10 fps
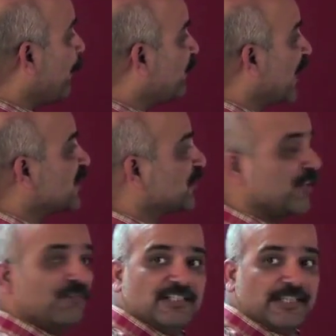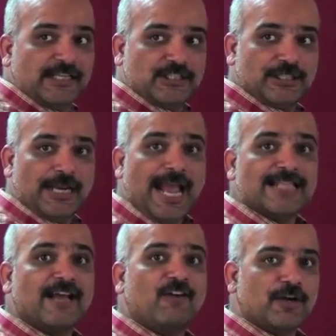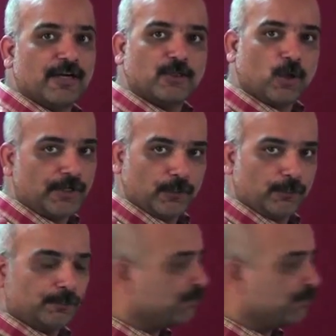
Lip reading: of construction will change, as I have already told you.